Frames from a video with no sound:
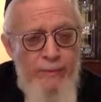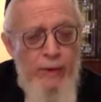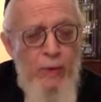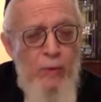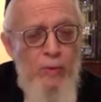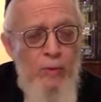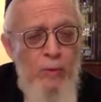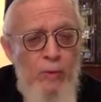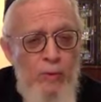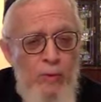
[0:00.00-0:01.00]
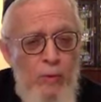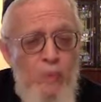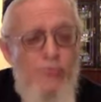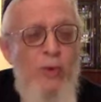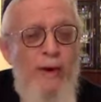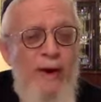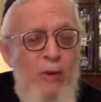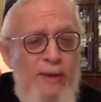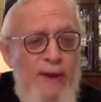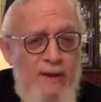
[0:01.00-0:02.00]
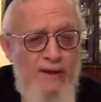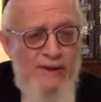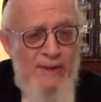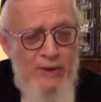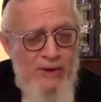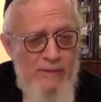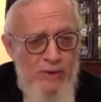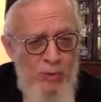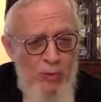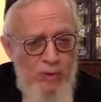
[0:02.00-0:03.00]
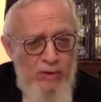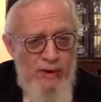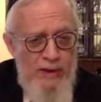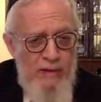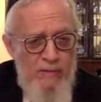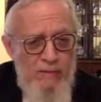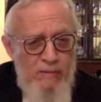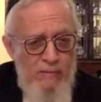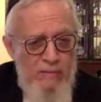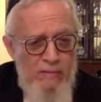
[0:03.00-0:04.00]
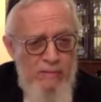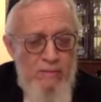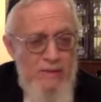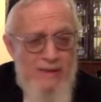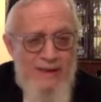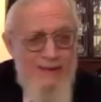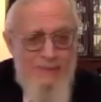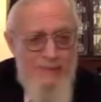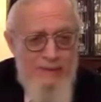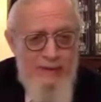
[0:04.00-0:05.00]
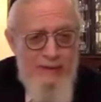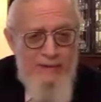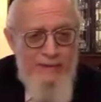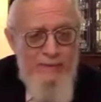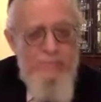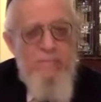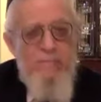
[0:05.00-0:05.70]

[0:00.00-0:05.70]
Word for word: You know, what's going on with anti Semitism in the world today? It's not to be believed.